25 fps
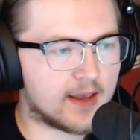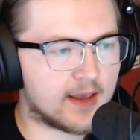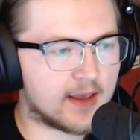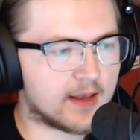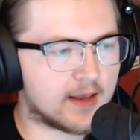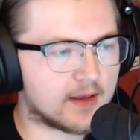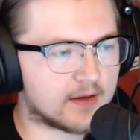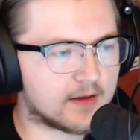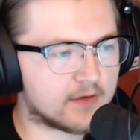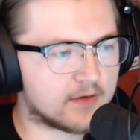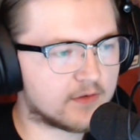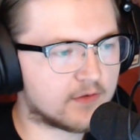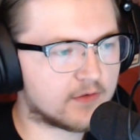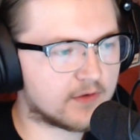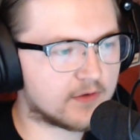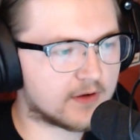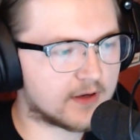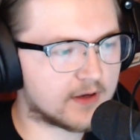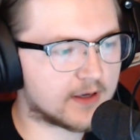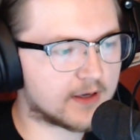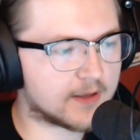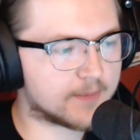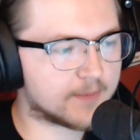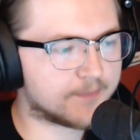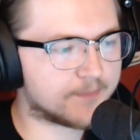And
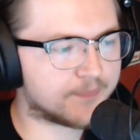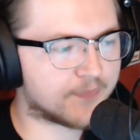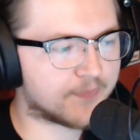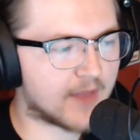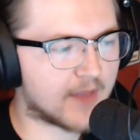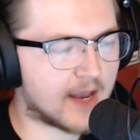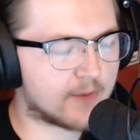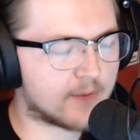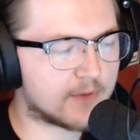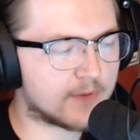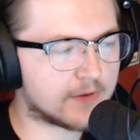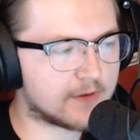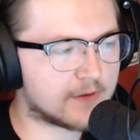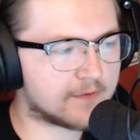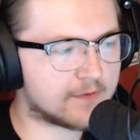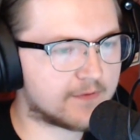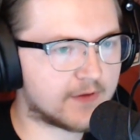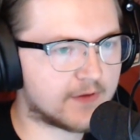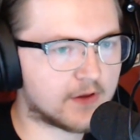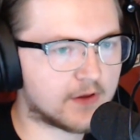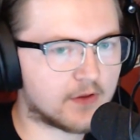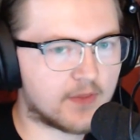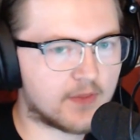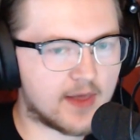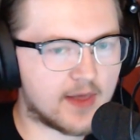I really
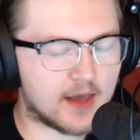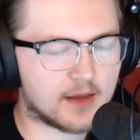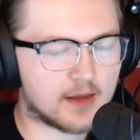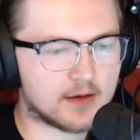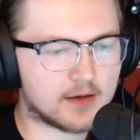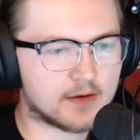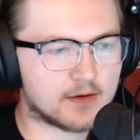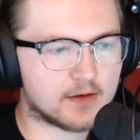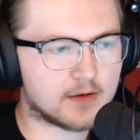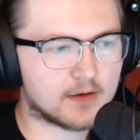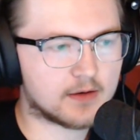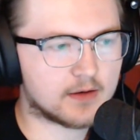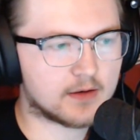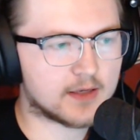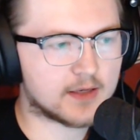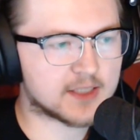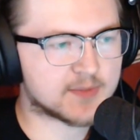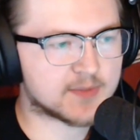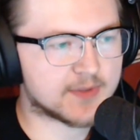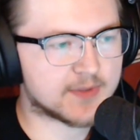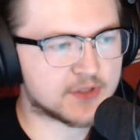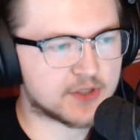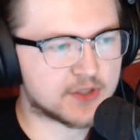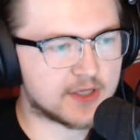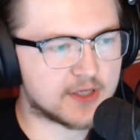feel that,
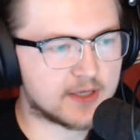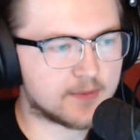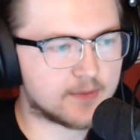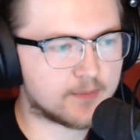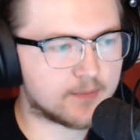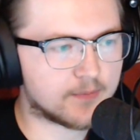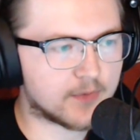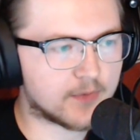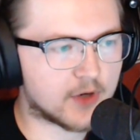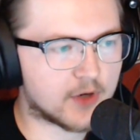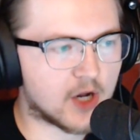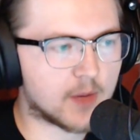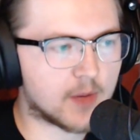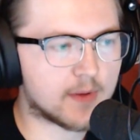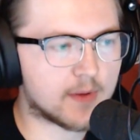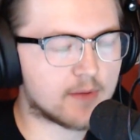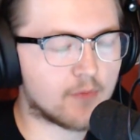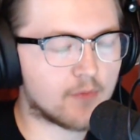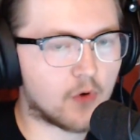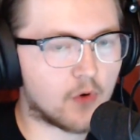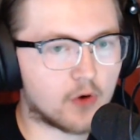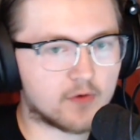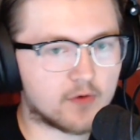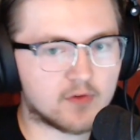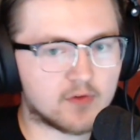especially coming
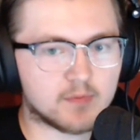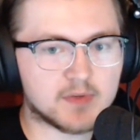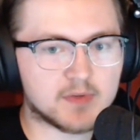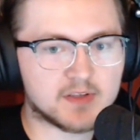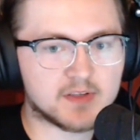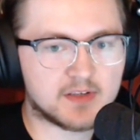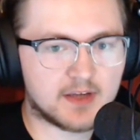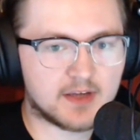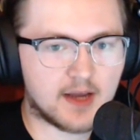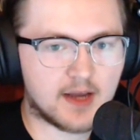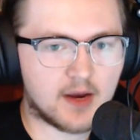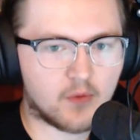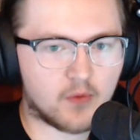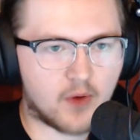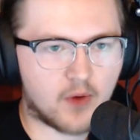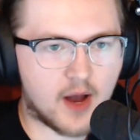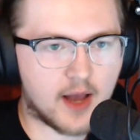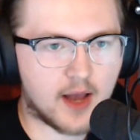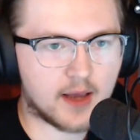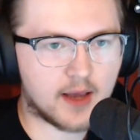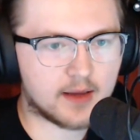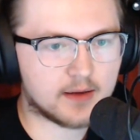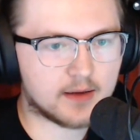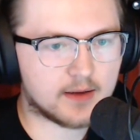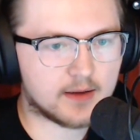more from a
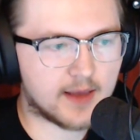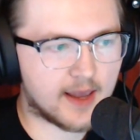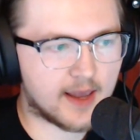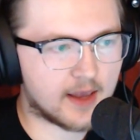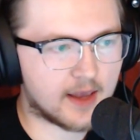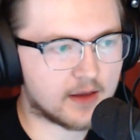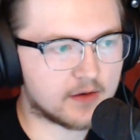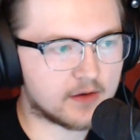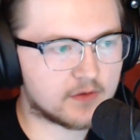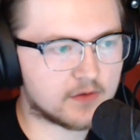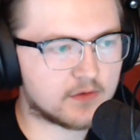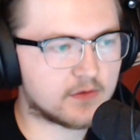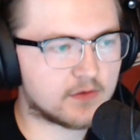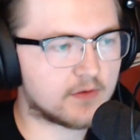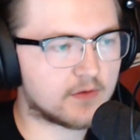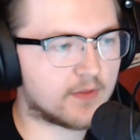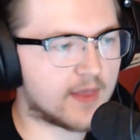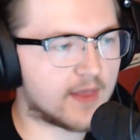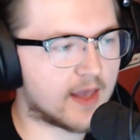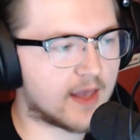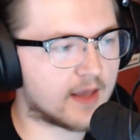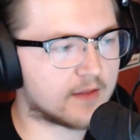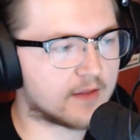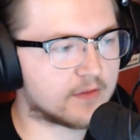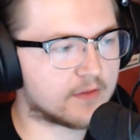DIY end,
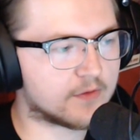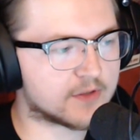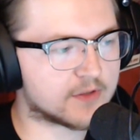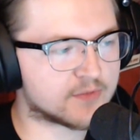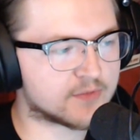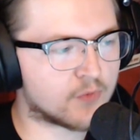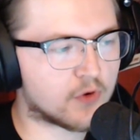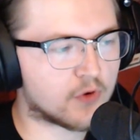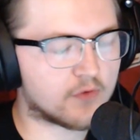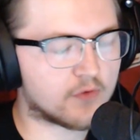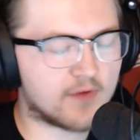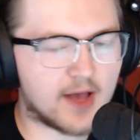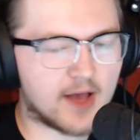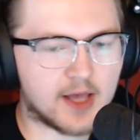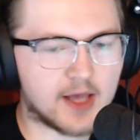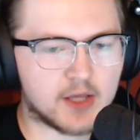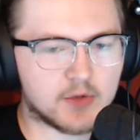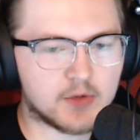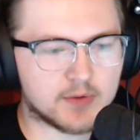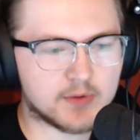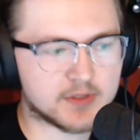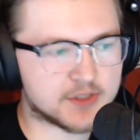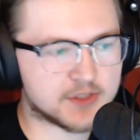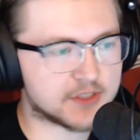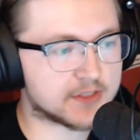that there's more
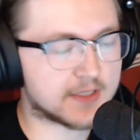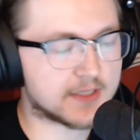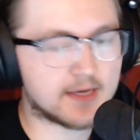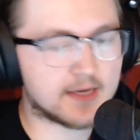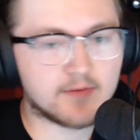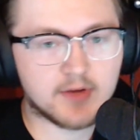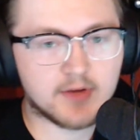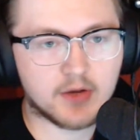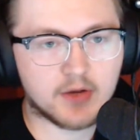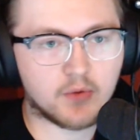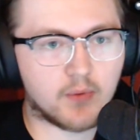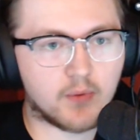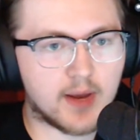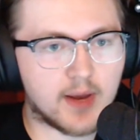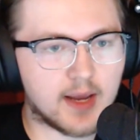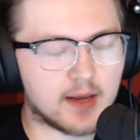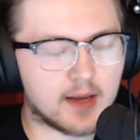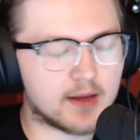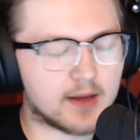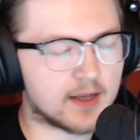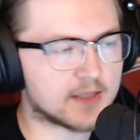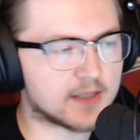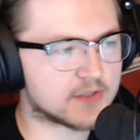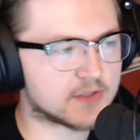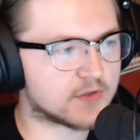value in just giving it
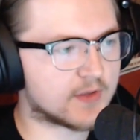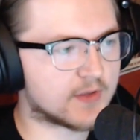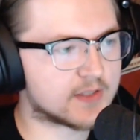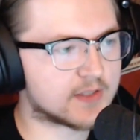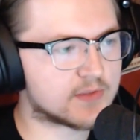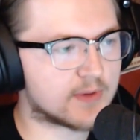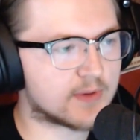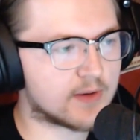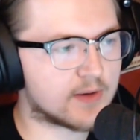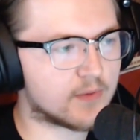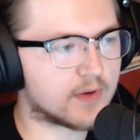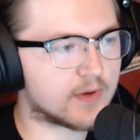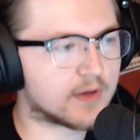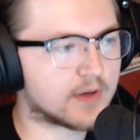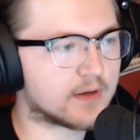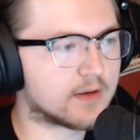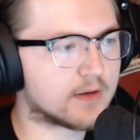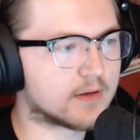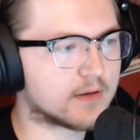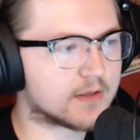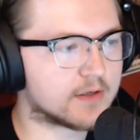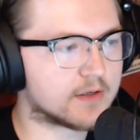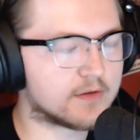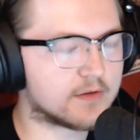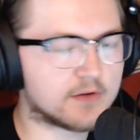away. And so that's what I want
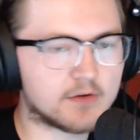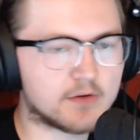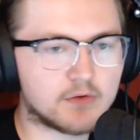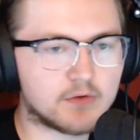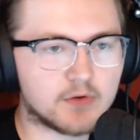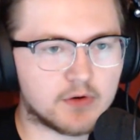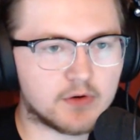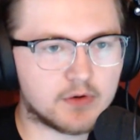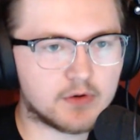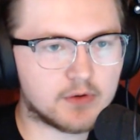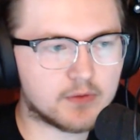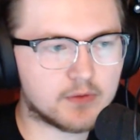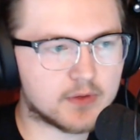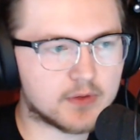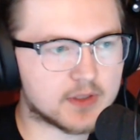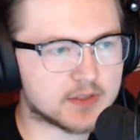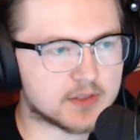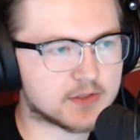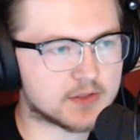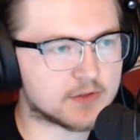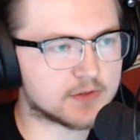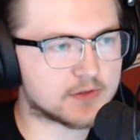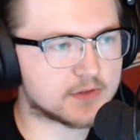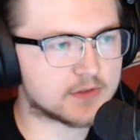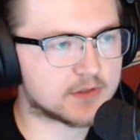to continue to do,
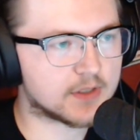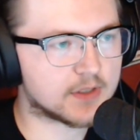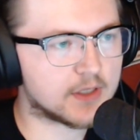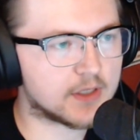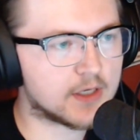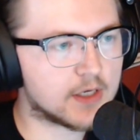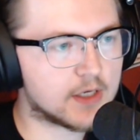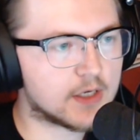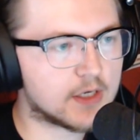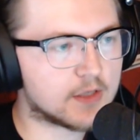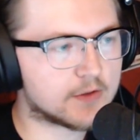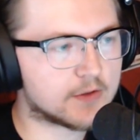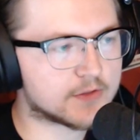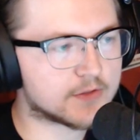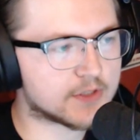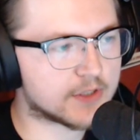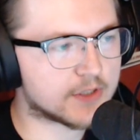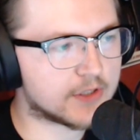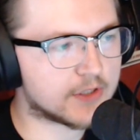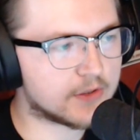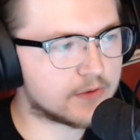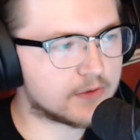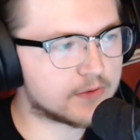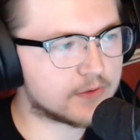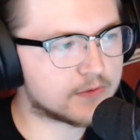because there's a
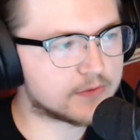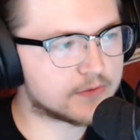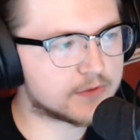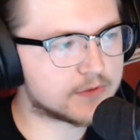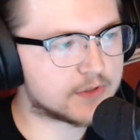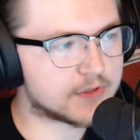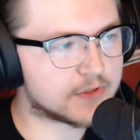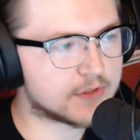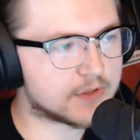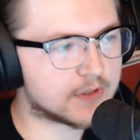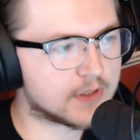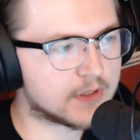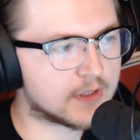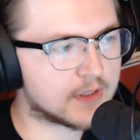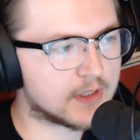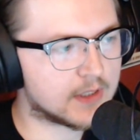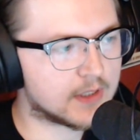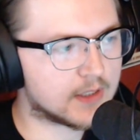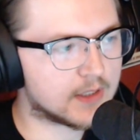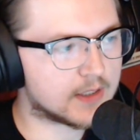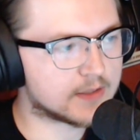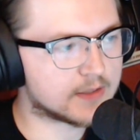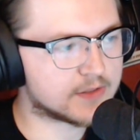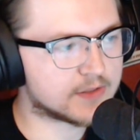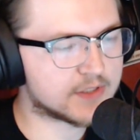huge
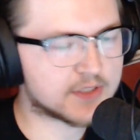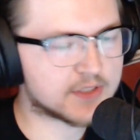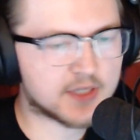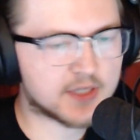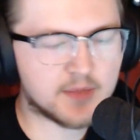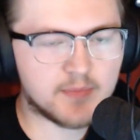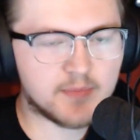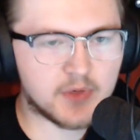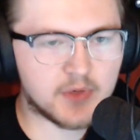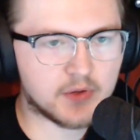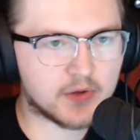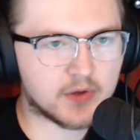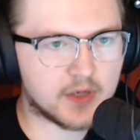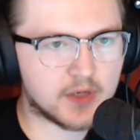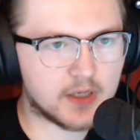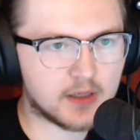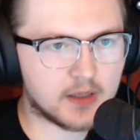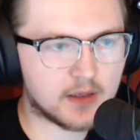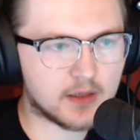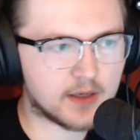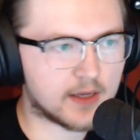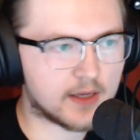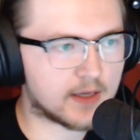just community.